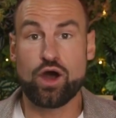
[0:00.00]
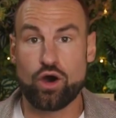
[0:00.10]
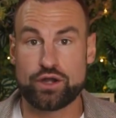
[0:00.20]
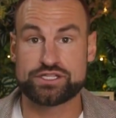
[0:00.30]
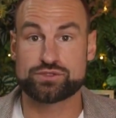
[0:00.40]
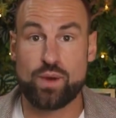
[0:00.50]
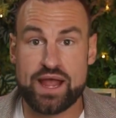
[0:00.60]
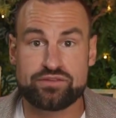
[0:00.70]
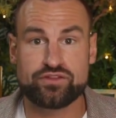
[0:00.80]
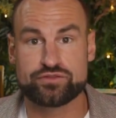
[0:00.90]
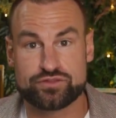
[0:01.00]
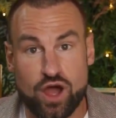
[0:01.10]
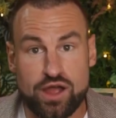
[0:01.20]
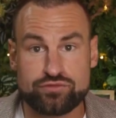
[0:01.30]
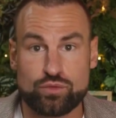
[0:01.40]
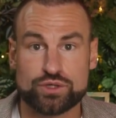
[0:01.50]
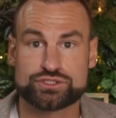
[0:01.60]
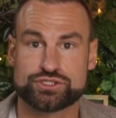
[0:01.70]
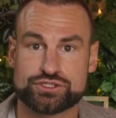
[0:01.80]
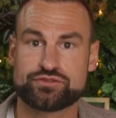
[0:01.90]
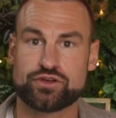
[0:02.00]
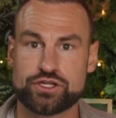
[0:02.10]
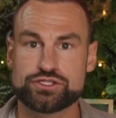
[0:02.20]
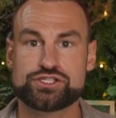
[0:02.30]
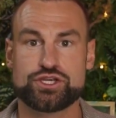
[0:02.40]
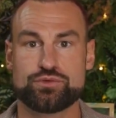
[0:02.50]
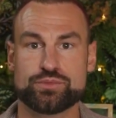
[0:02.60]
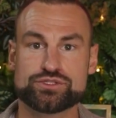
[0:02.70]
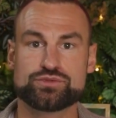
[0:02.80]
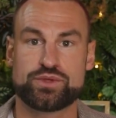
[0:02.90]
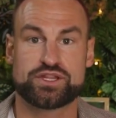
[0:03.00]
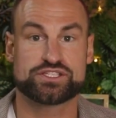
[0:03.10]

on its wave of dive watches for consumers with the